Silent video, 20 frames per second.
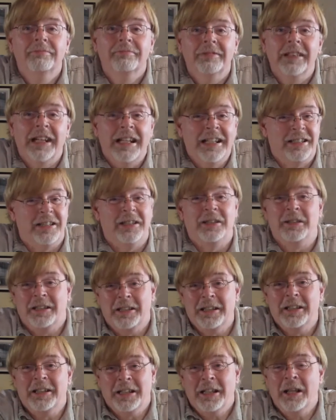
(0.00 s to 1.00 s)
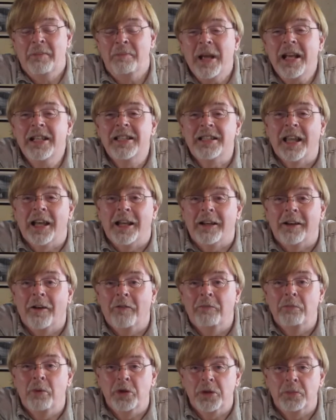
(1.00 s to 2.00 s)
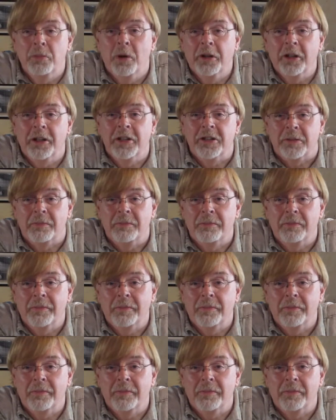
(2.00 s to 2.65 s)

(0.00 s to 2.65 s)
is the baseline of postmodernism.